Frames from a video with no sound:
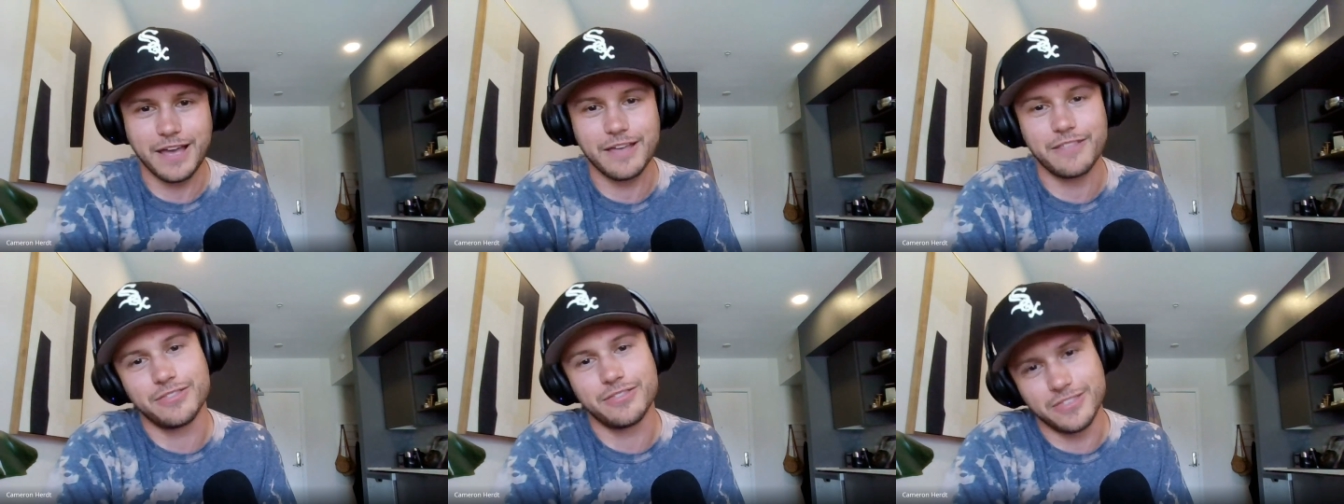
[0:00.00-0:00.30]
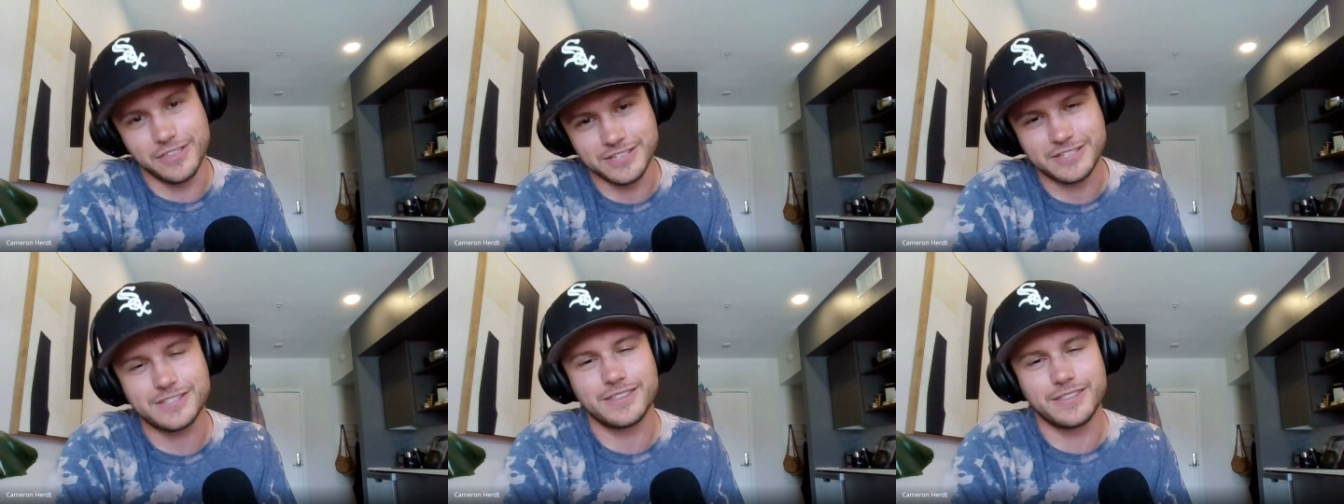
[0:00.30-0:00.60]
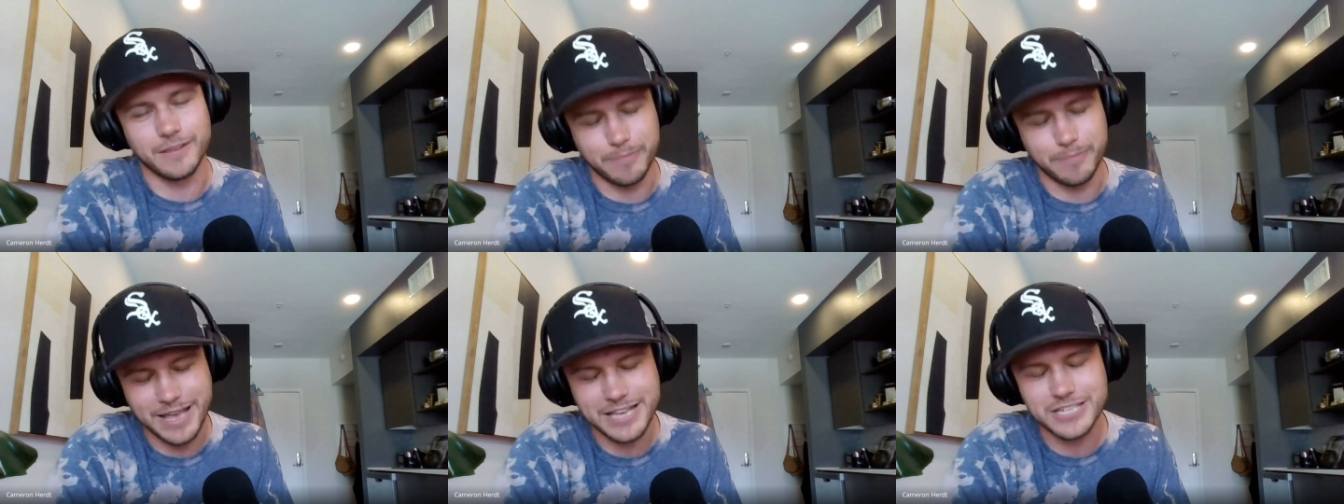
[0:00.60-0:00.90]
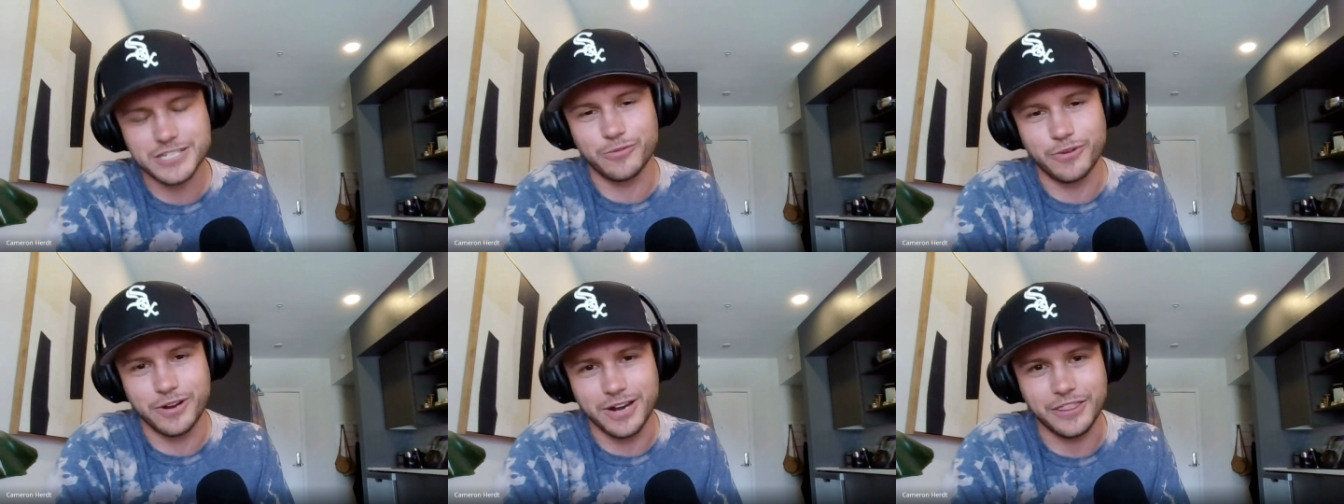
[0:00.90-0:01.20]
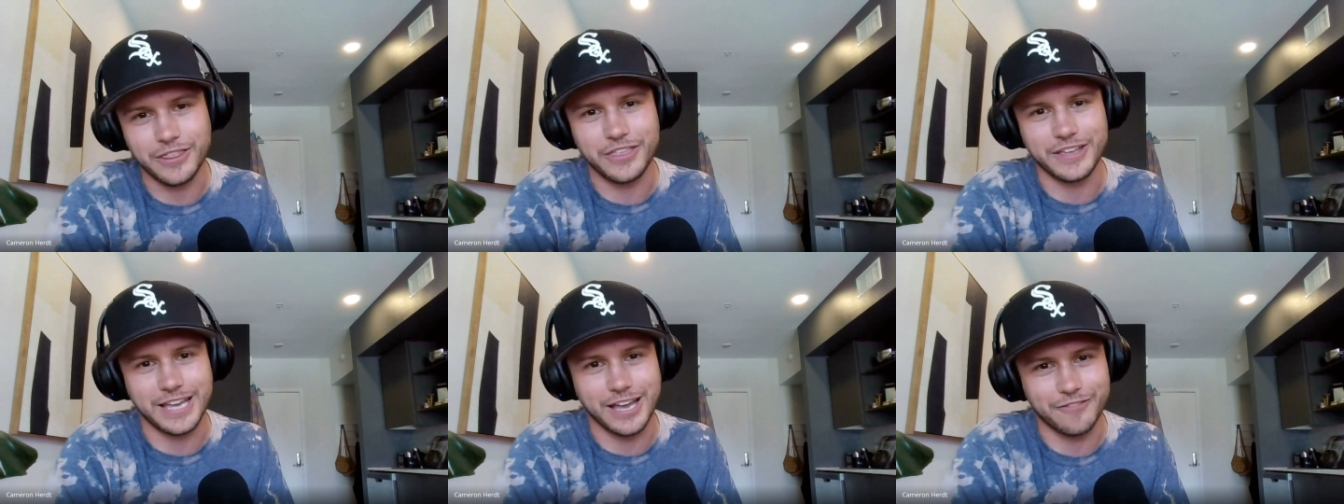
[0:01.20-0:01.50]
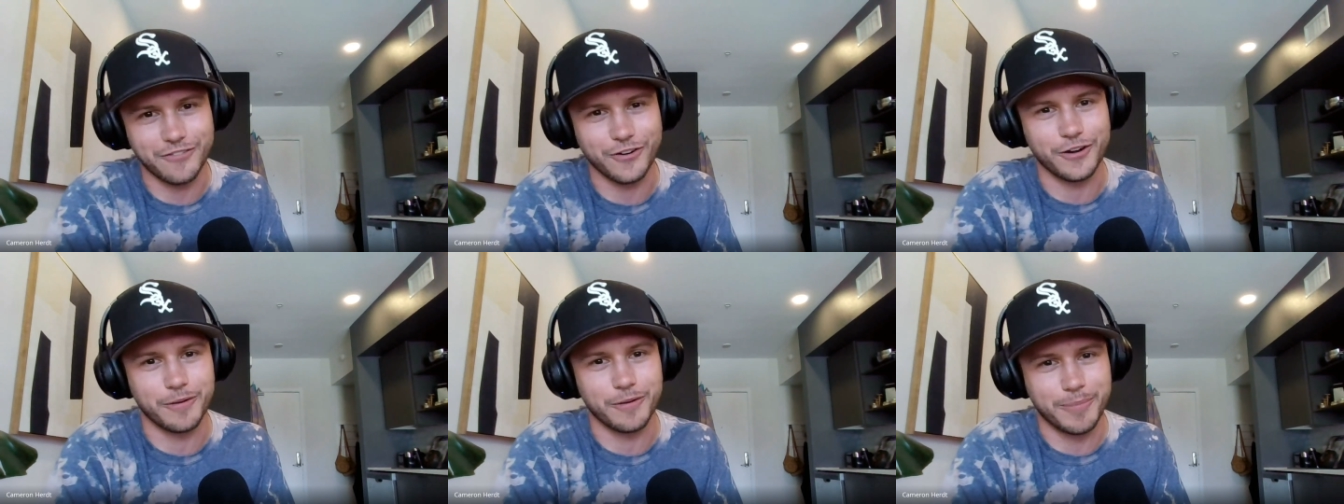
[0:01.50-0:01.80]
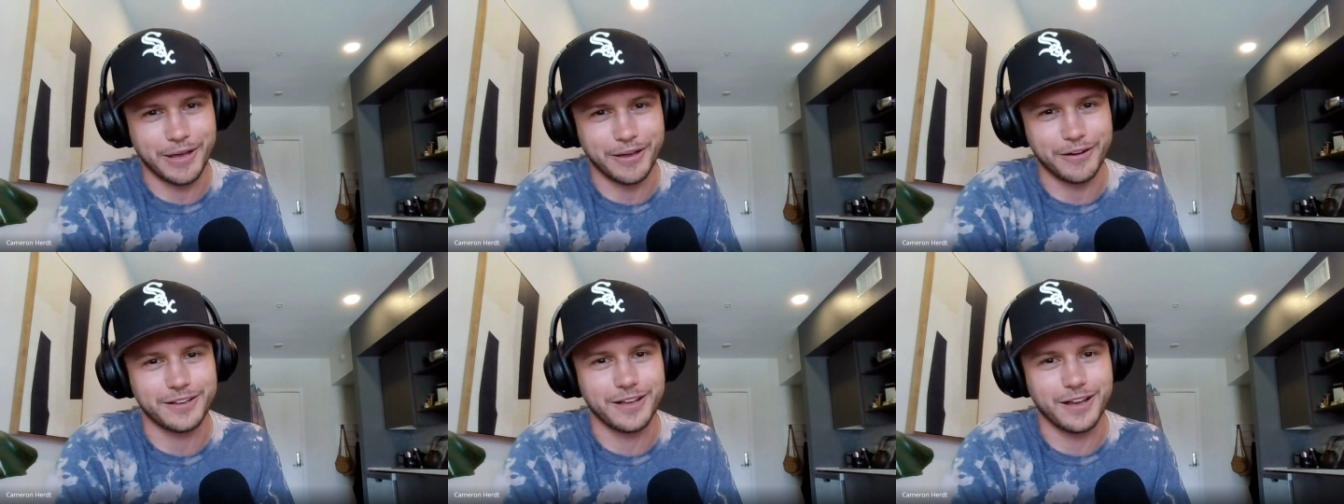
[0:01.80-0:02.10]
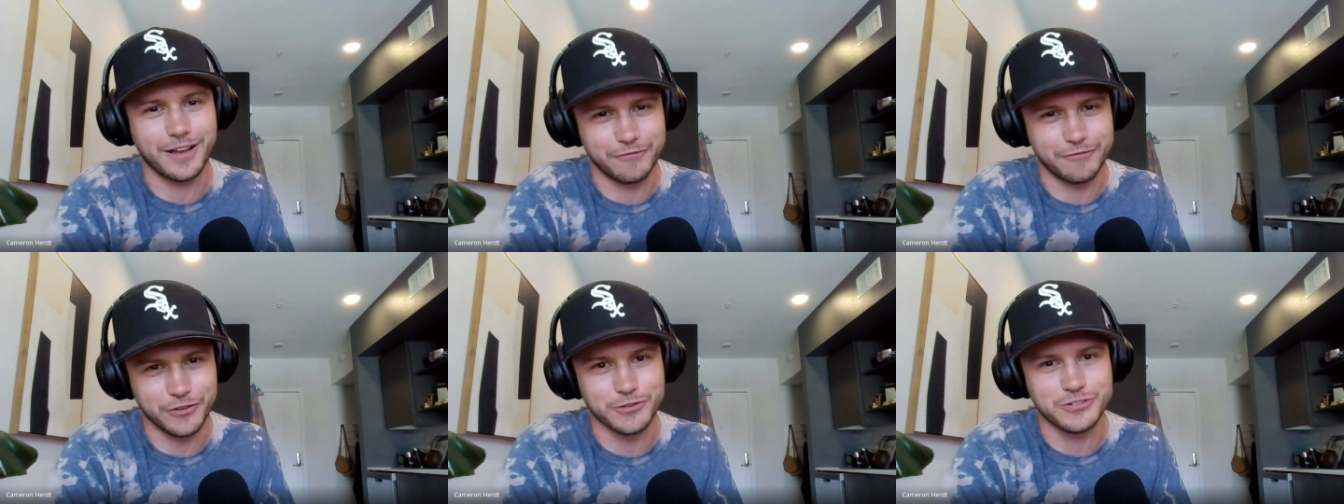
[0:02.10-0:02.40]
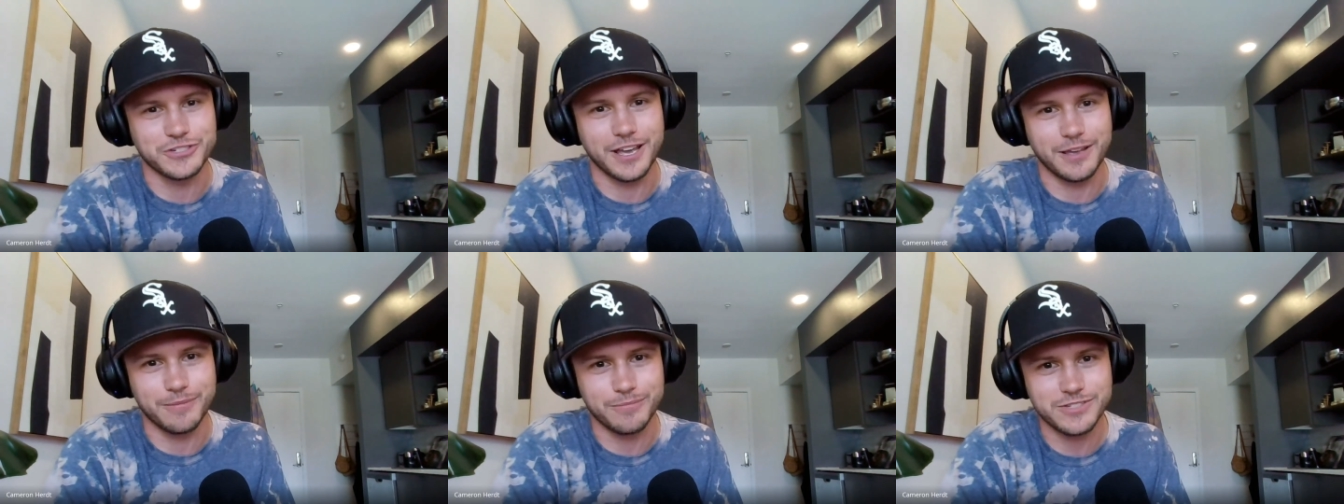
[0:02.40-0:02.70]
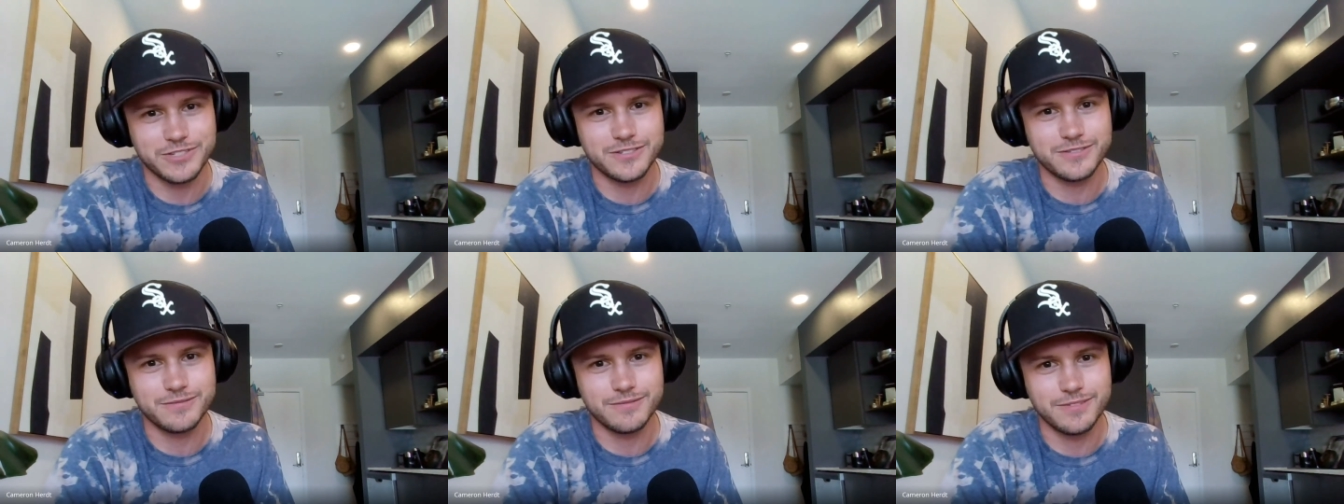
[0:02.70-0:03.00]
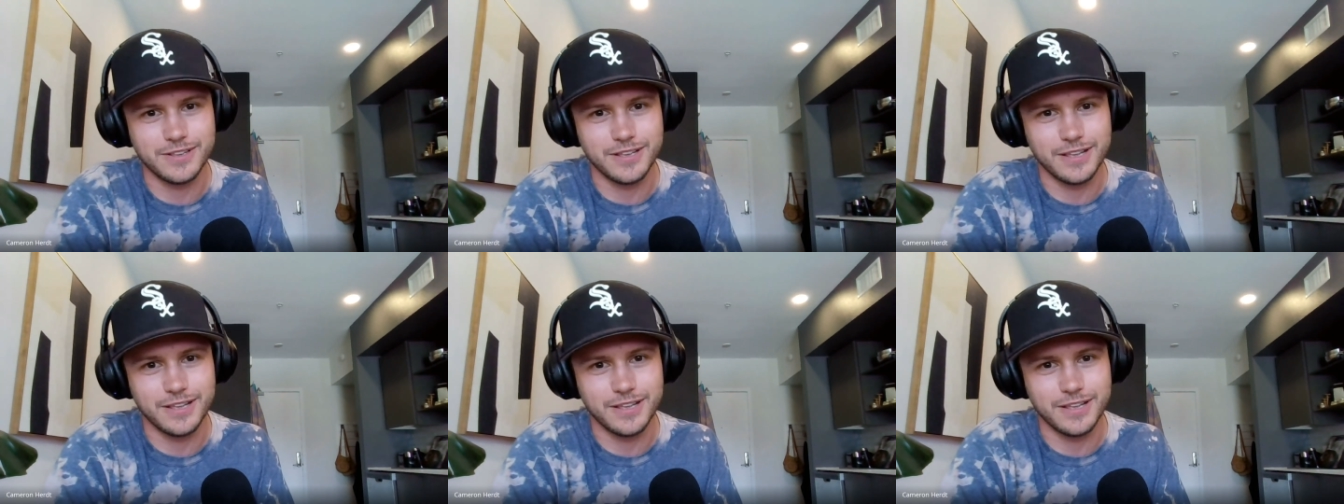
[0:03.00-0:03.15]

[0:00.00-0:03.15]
I this the best one I think I've heard about a, a few times.